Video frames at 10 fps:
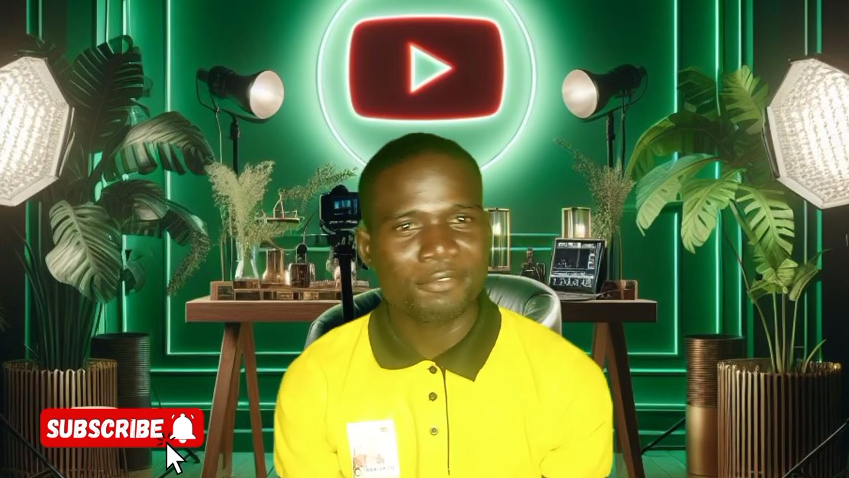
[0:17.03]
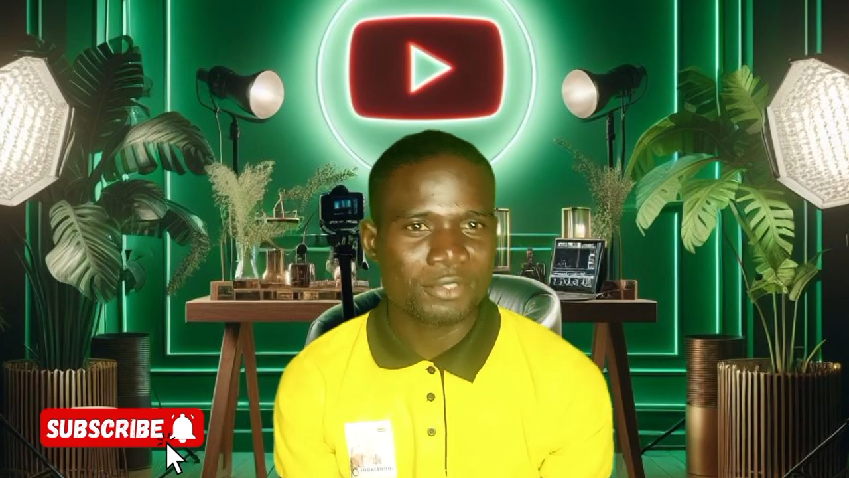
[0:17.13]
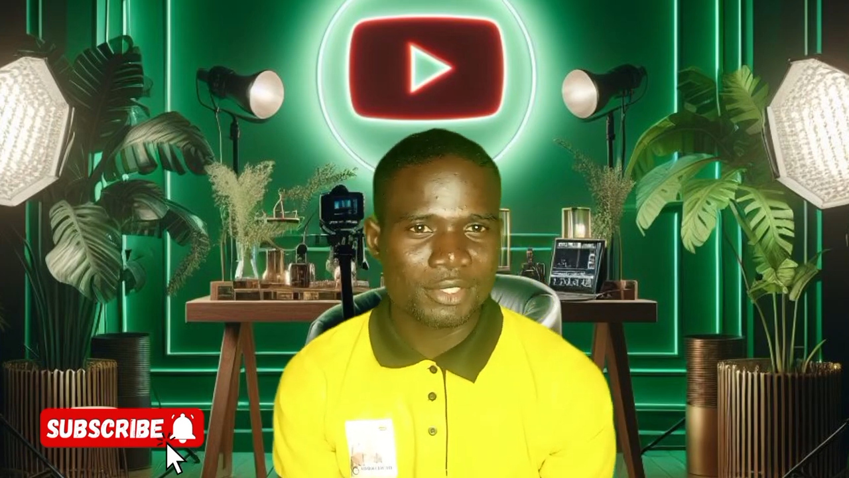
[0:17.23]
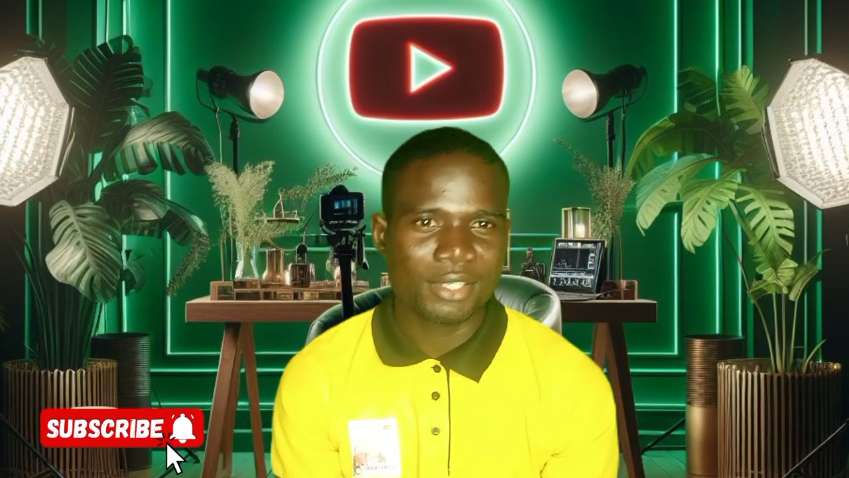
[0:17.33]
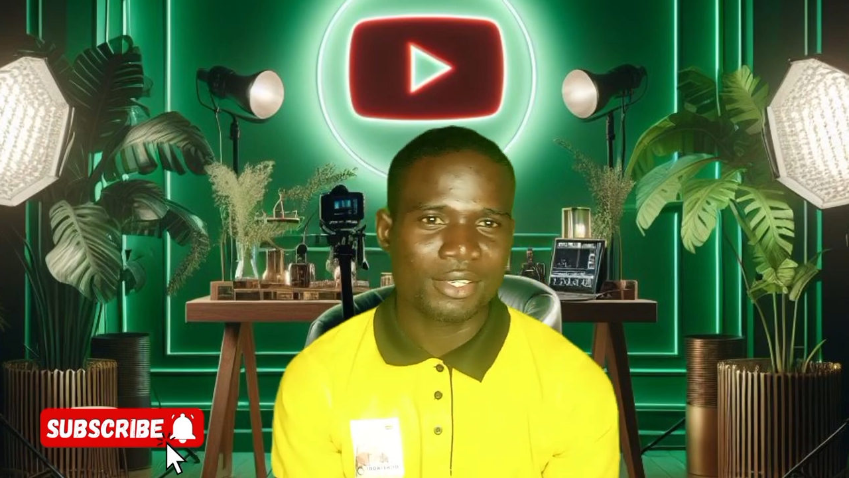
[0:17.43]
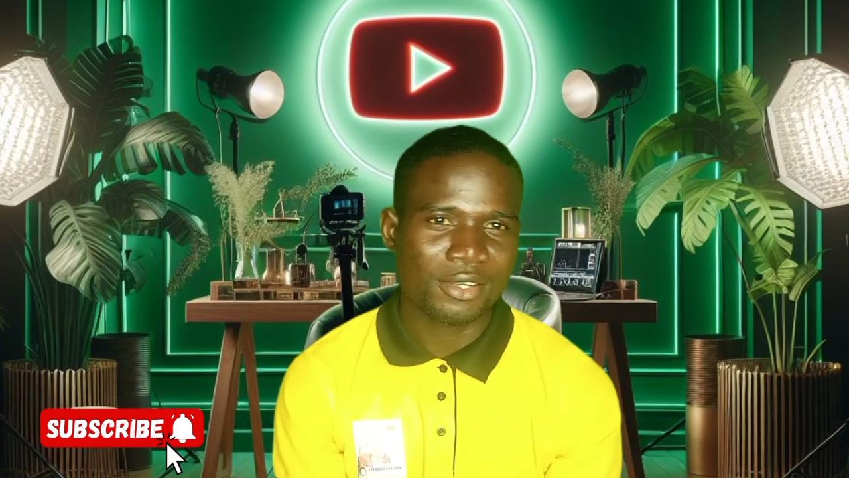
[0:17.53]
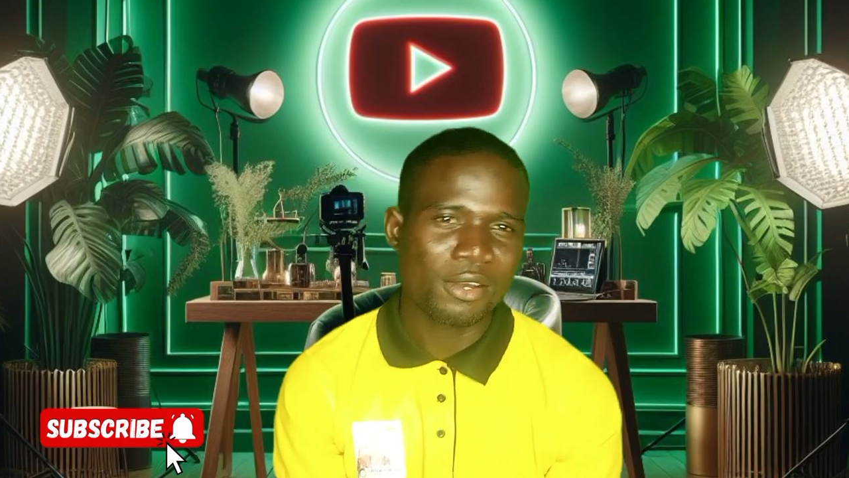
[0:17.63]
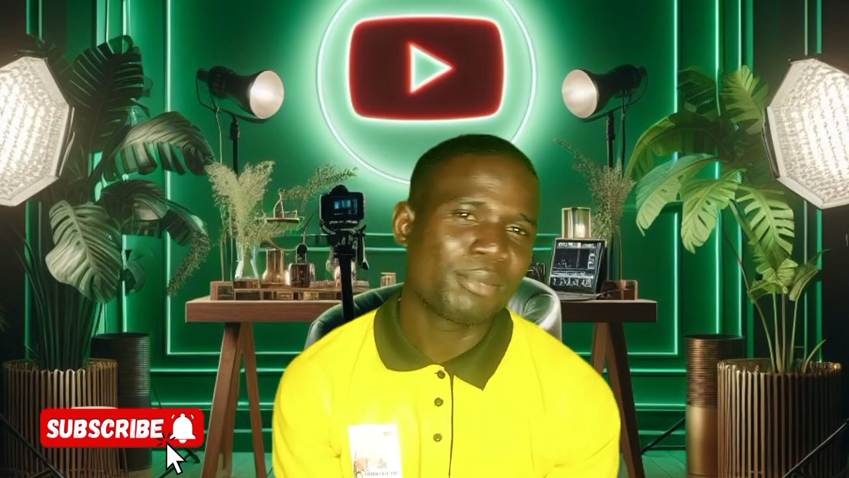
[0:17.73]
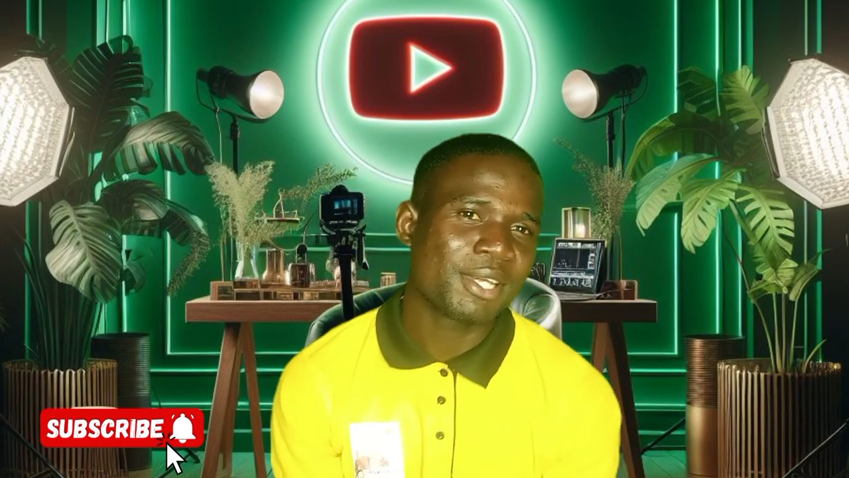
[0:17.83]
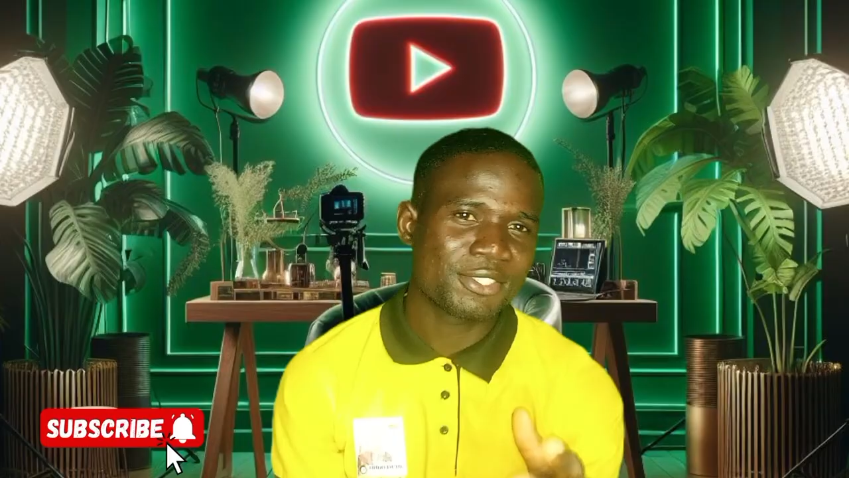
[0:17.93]
of today.
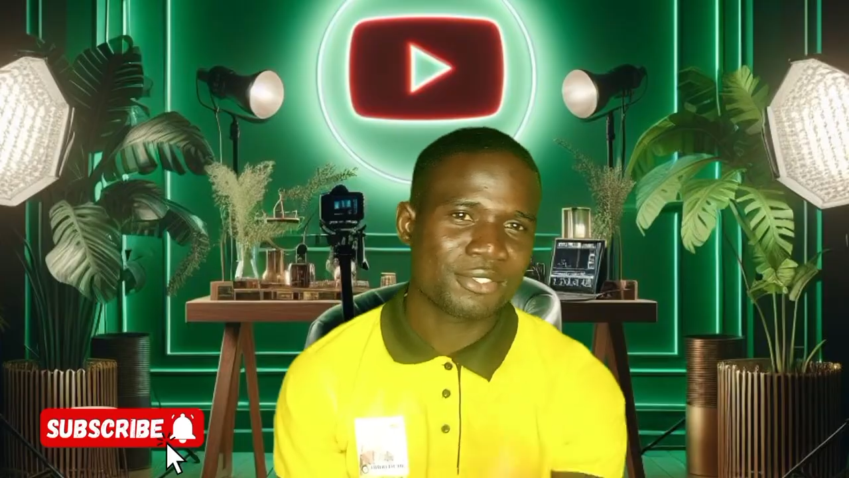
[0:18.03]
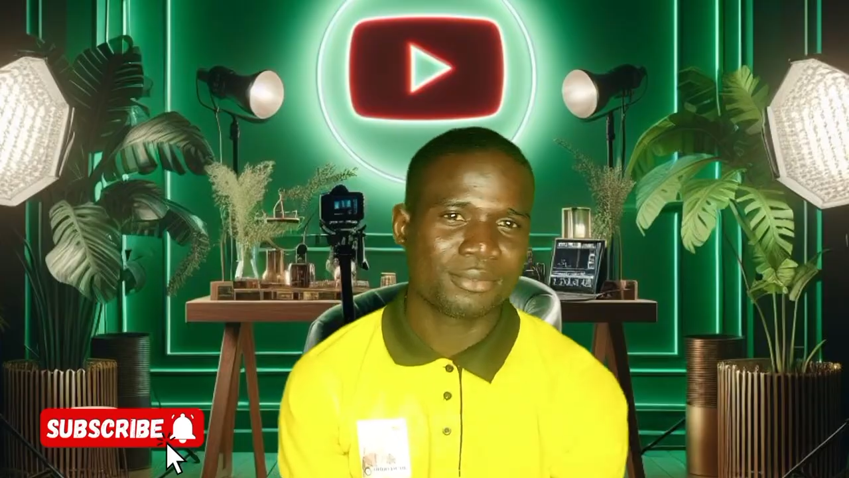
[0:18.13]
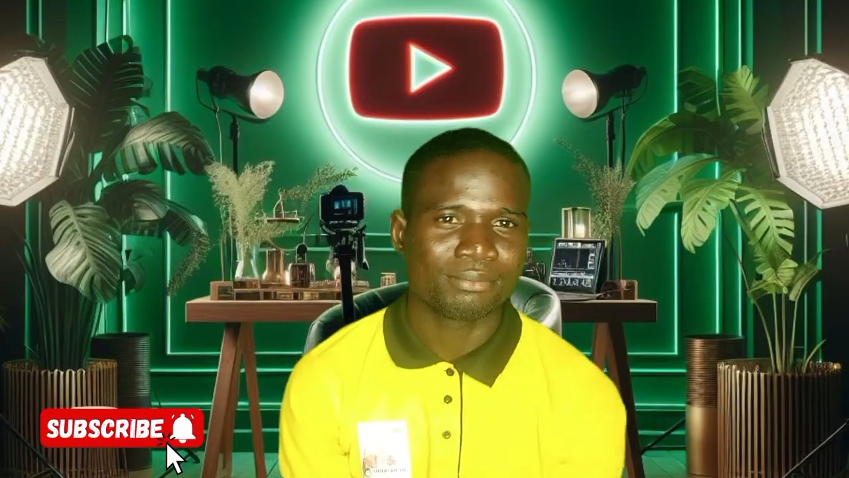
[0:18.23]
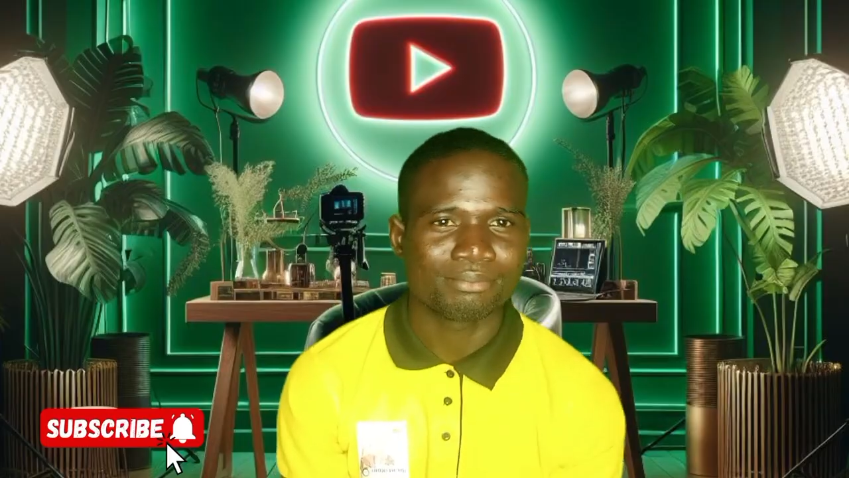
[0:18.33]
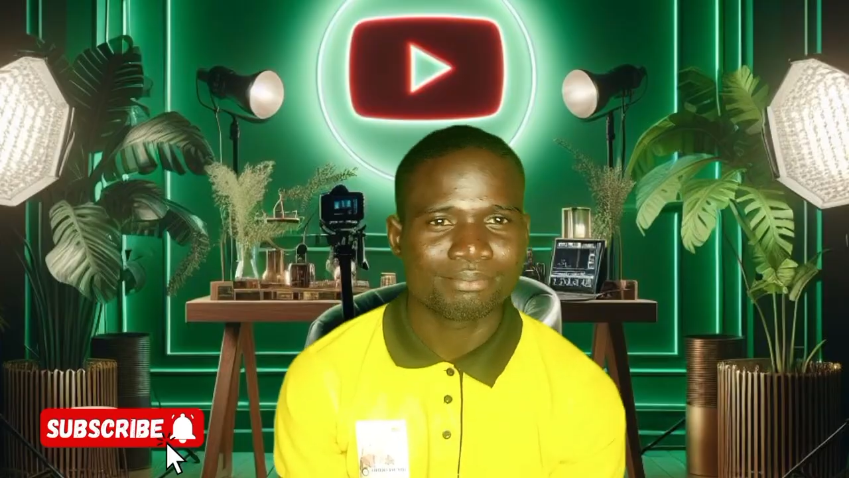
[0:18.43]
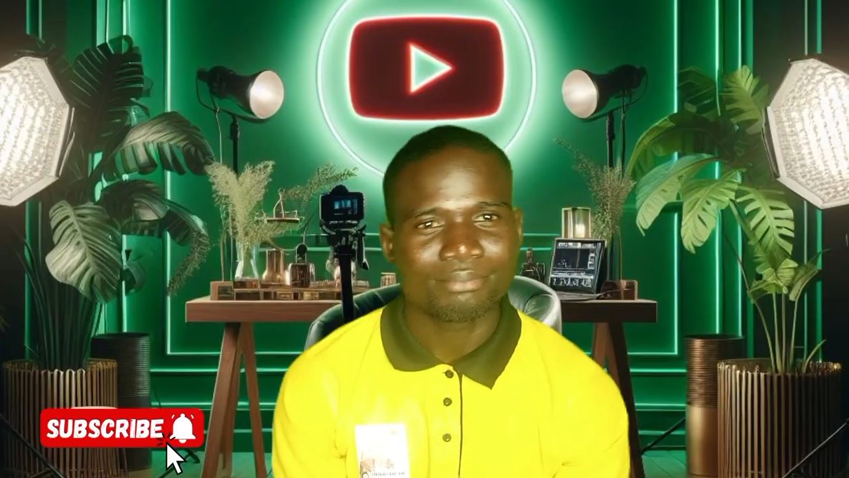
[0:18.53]
God bless you.